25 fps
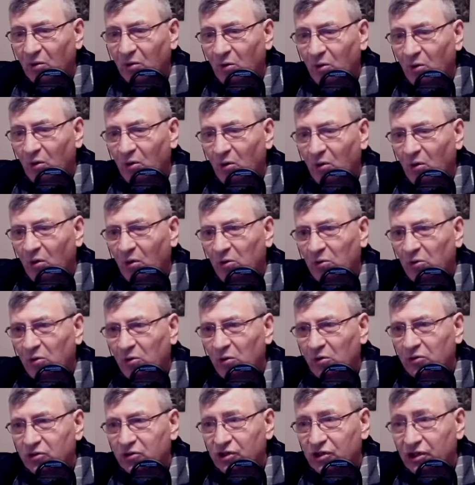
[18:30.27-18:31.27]
Oh,
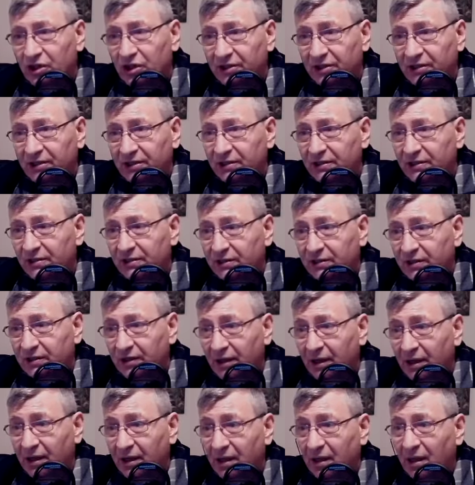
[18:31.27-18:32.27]
Lord Jesus,
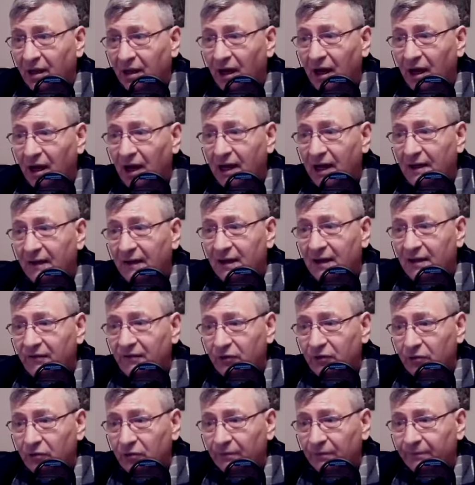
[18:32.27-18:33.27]
I
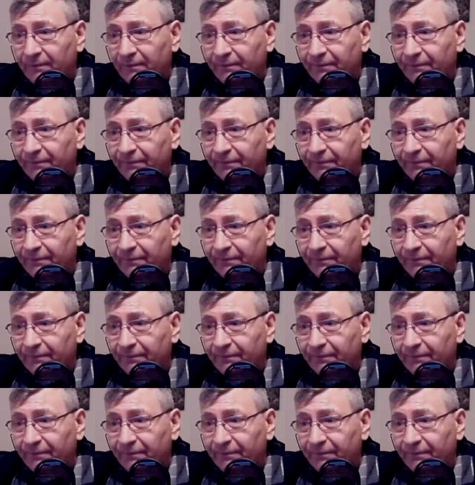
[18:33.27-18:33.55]
love you.